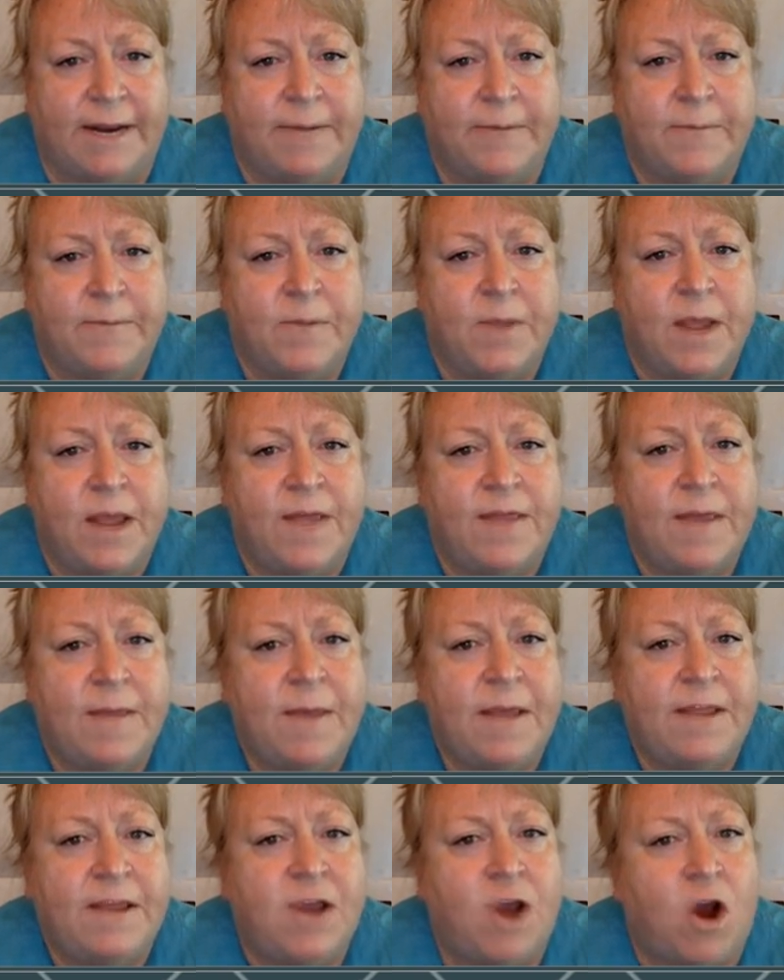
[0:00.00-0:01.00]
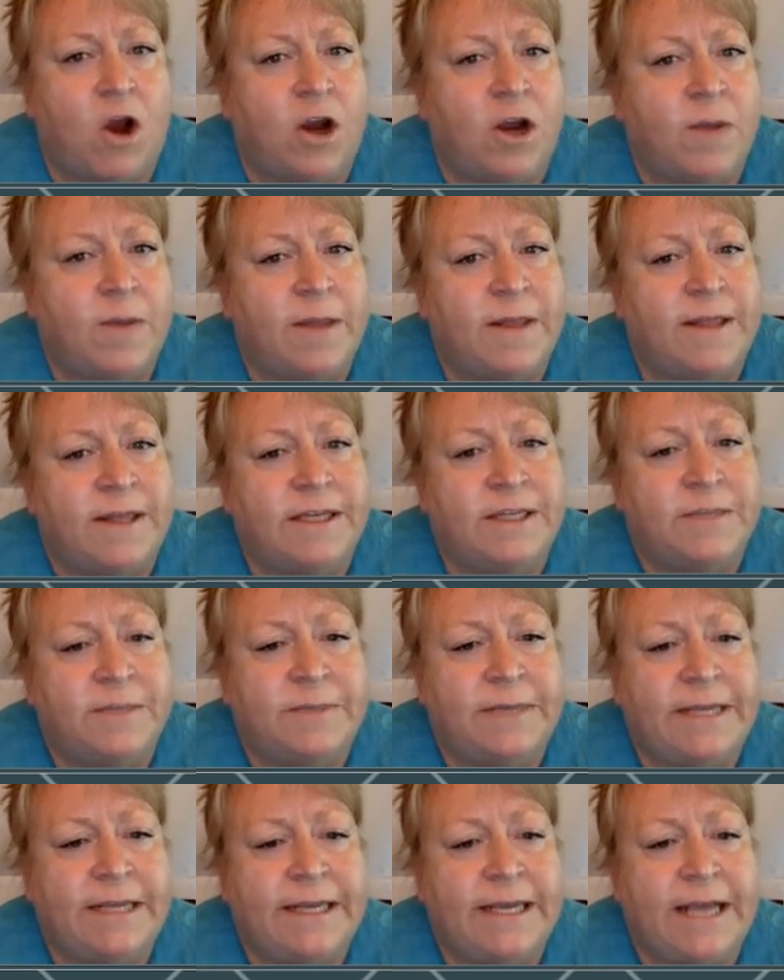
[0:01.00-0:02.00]
And they make the argument that to
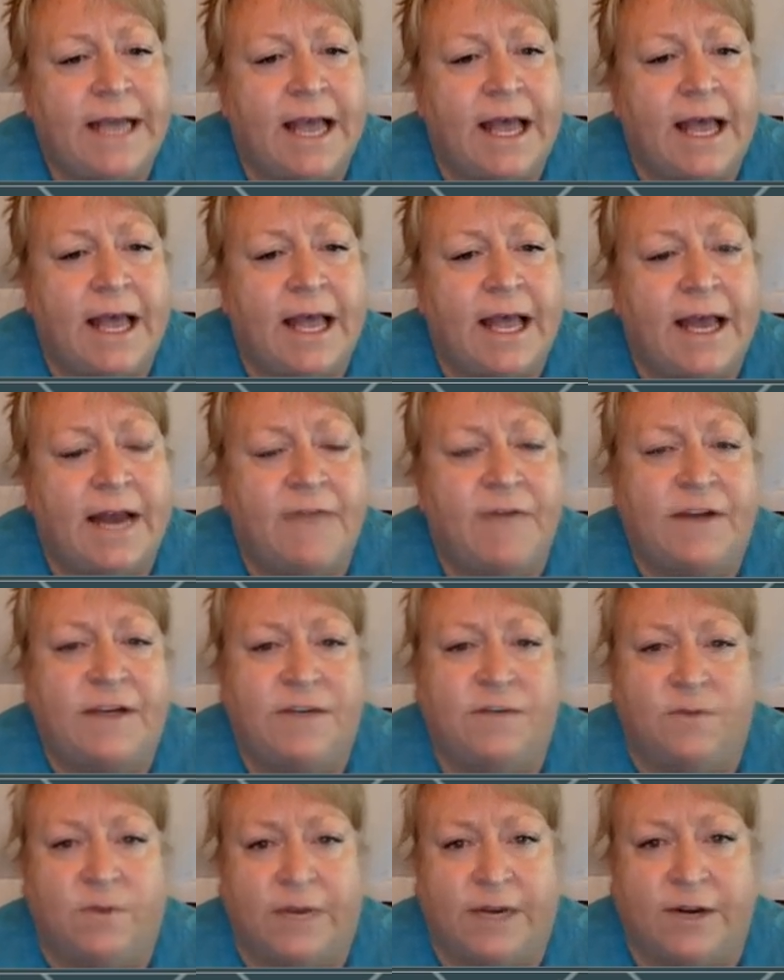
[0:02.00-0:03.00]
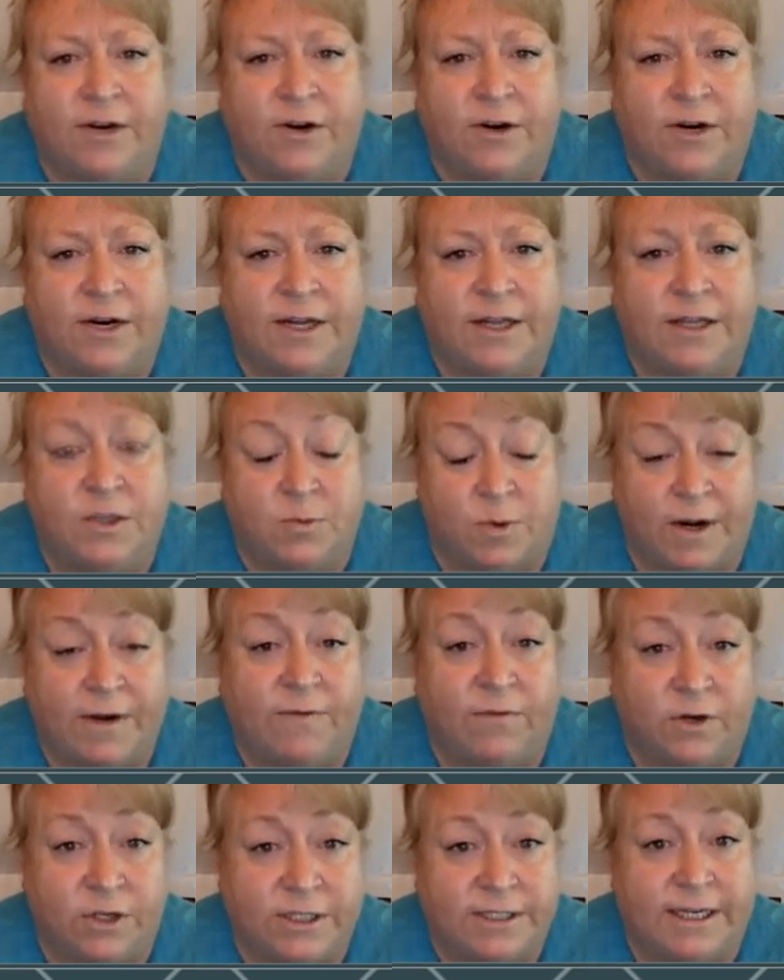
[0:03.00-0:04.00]
be uh, an effective reader in the
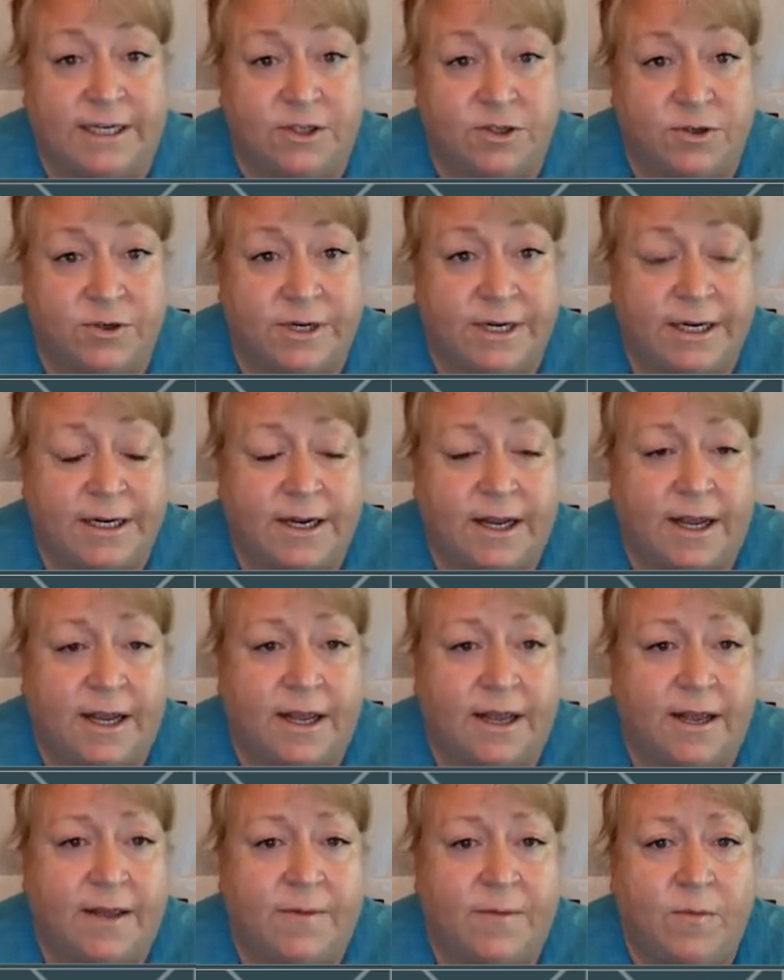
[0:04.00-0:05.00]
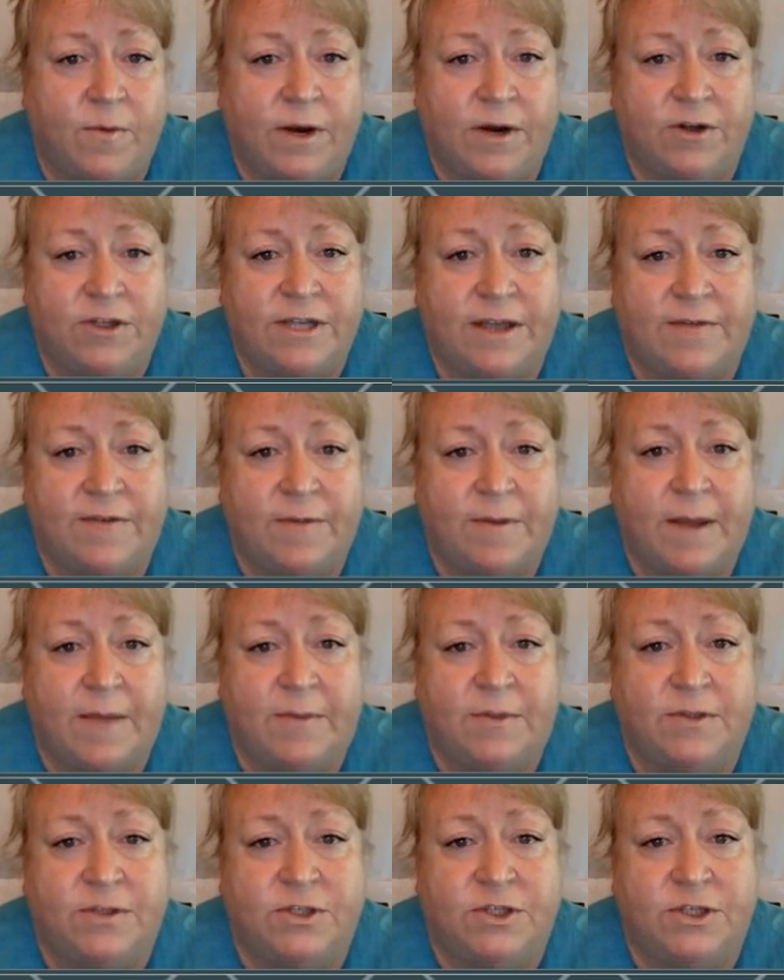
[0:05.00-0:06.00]
21st century, uh, readers have to be
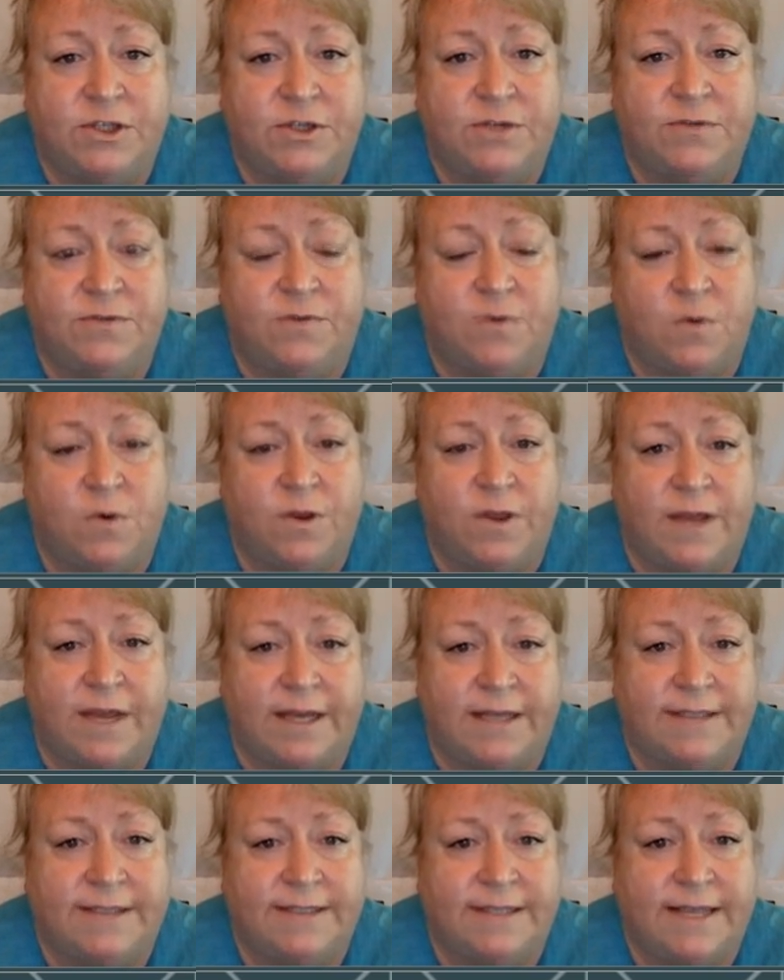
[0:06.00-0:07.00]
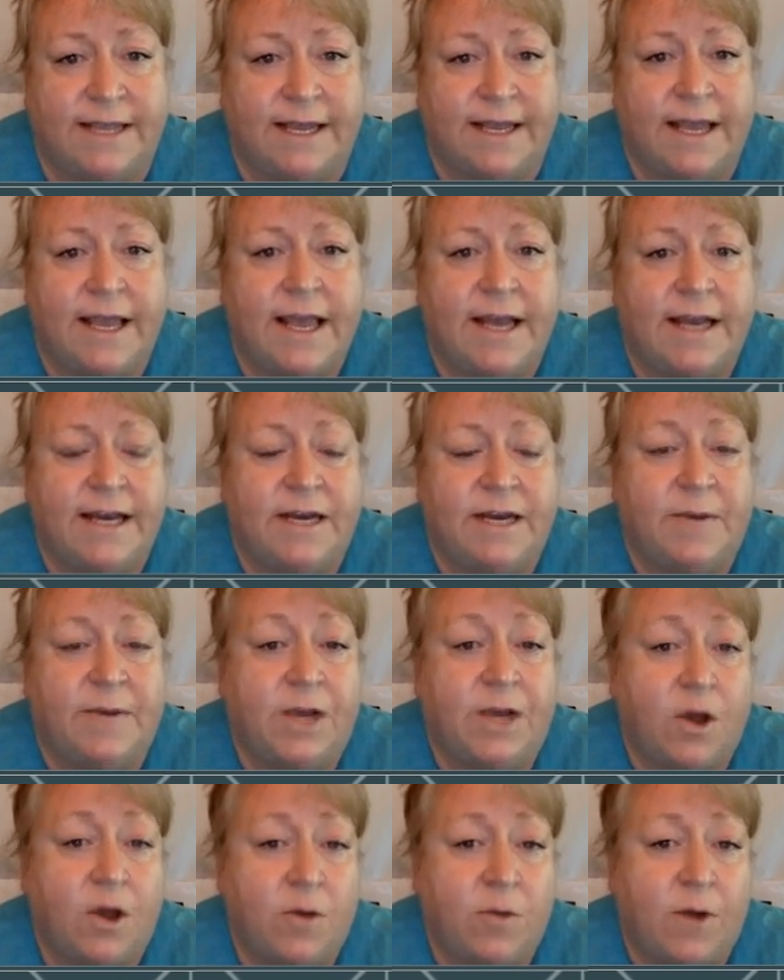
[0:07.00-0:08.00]
able to do four things they need to be
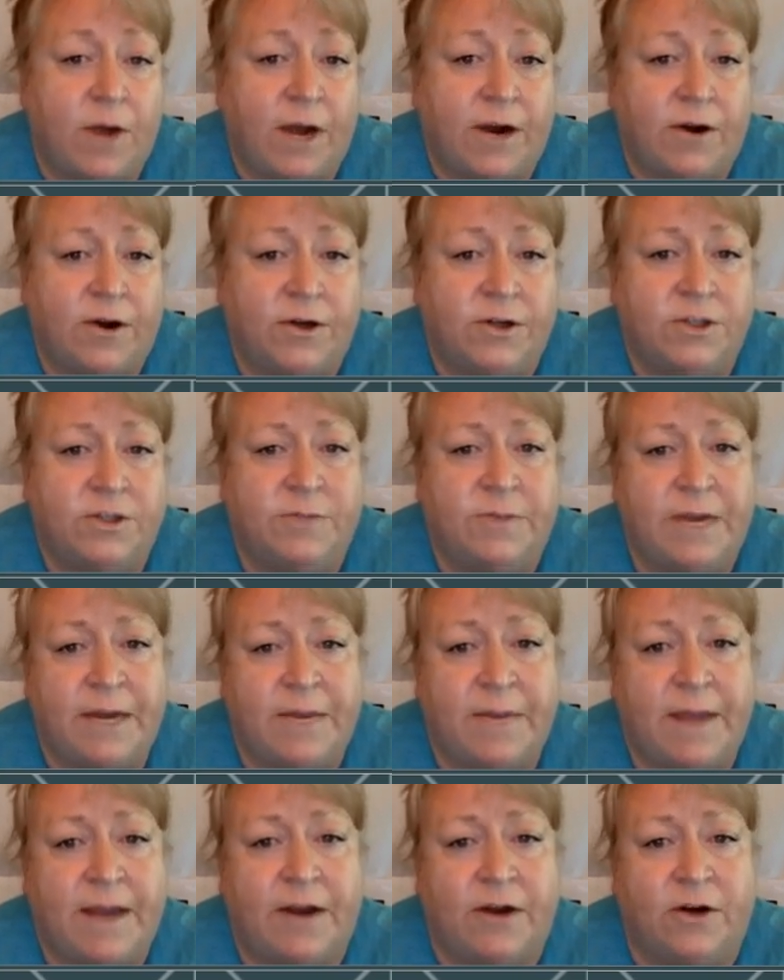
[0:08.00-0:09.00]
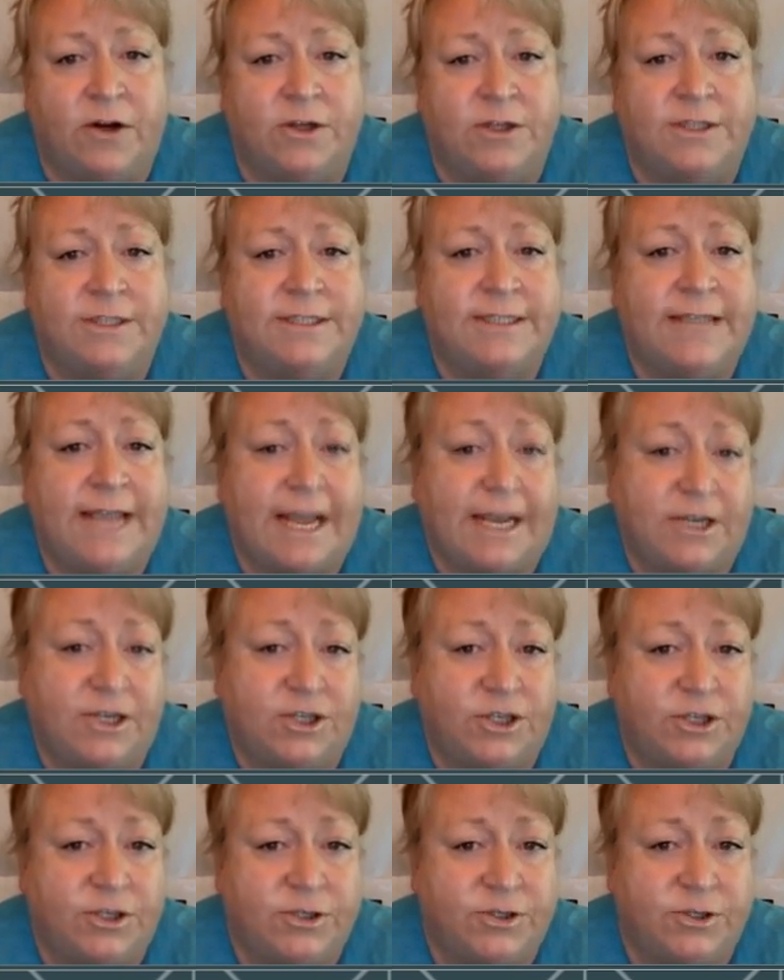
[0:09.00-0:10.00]
code breakers, meaning makers,
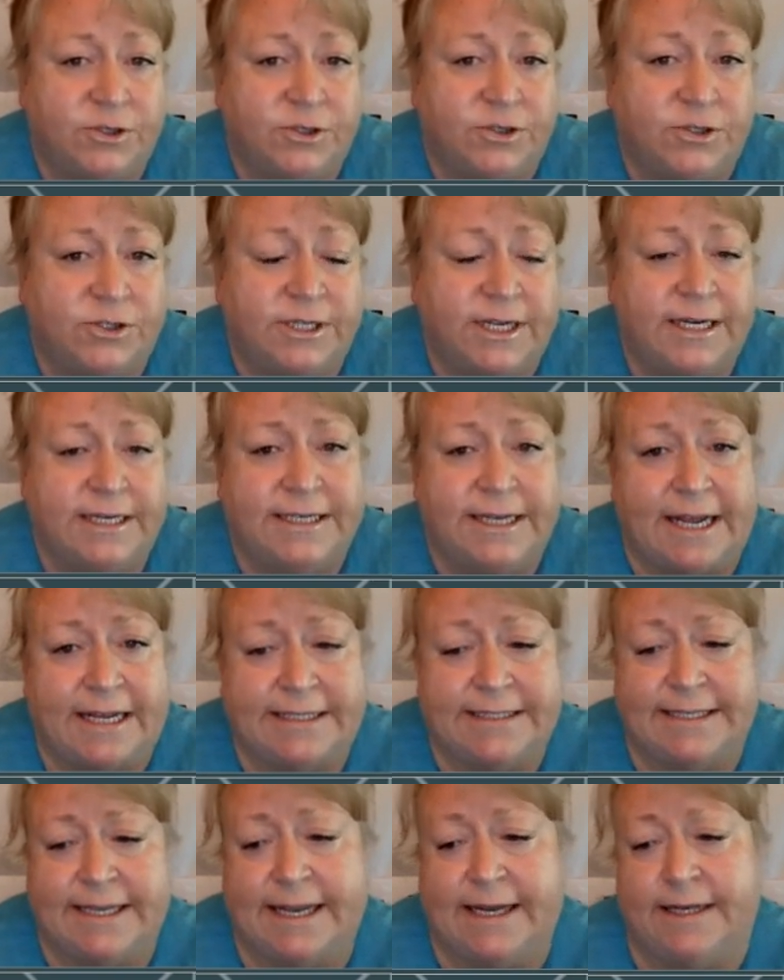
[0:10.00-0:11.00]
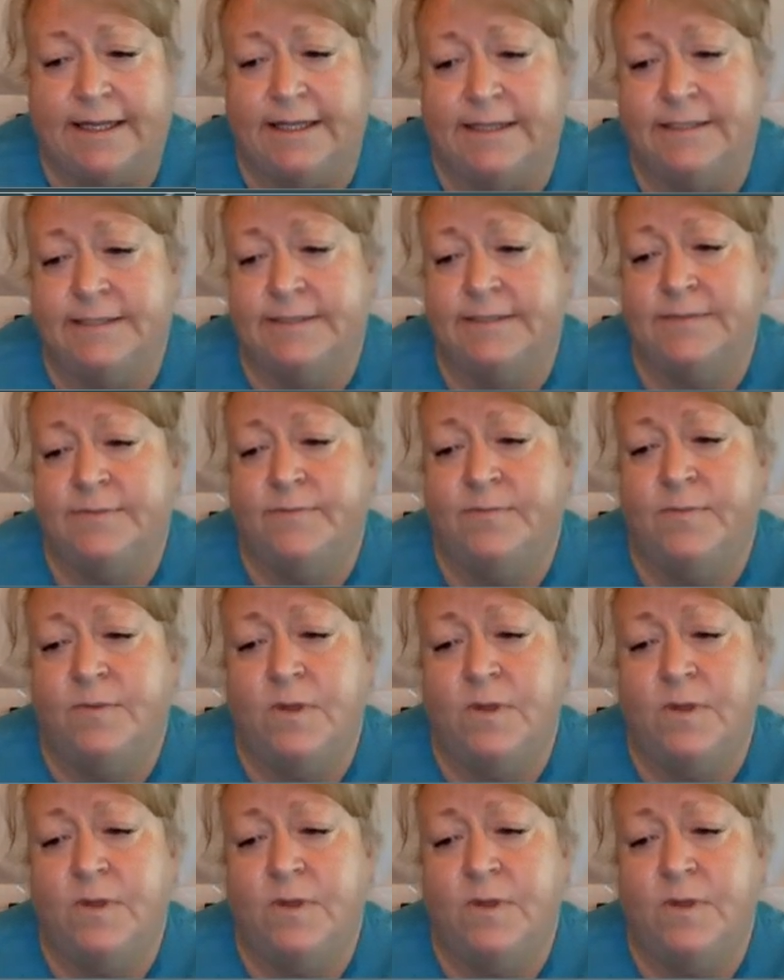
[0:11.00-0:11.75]
text users, and text analysts